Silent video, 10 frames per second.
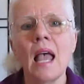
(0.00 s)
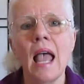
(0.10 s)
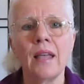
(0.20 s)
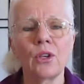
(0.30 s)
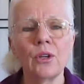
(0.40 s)

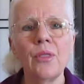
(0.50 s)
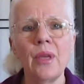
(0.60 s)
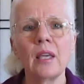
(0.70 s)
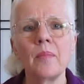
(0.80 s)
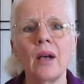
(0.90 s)
And the good
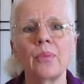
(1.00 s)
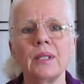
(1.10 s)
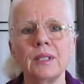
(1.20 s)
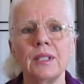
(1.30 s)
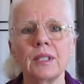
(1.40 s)
thing about
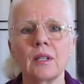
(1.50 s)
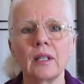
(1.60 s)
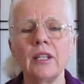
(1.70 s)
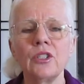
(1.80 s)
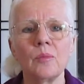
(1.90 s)
this
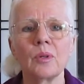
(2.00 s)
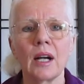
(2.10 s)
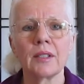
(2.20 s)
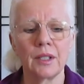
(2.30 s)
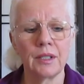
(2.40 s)
distillation
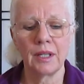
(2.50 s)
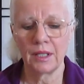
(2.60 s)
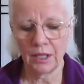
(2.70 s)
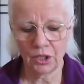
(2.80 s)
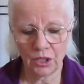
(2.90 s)
process, in
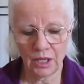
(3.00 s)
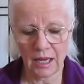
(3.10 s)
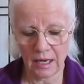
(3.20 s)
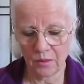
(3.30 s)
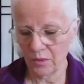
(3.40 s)
addition to
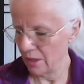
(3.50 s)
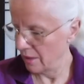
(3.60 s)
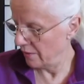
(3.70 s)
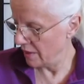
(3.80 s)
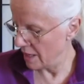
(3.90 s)
getting rid
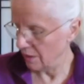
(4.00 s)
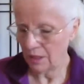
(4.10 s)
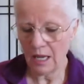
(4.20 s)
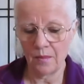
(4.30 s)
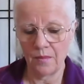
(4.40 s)
of these
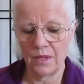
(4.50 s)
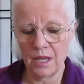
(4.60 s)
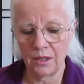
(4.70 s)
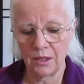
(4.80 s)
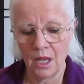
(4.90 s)

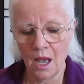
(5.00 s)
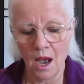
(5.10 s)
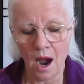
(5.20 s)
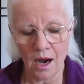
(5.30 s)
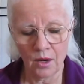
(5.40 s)

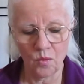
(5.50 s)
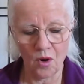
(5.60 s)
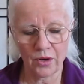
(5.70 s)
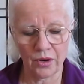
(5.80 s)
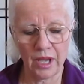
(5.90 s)
hard
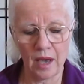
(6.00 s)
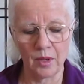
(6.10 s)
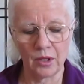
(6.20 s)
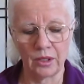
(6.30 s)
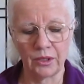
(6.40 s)
water
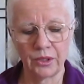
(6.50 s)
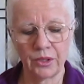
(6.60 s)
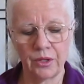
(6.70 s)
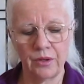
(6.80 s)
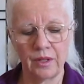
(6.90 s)

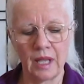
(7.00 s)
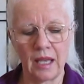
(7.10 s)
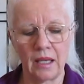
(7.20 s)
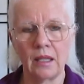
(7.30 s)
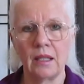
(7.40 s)
chemicals
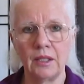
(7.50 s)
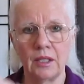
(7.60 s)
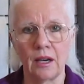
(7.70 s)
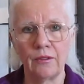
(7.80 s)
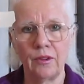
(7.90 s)
like this
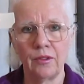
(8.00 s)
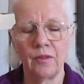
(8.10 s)
stuff,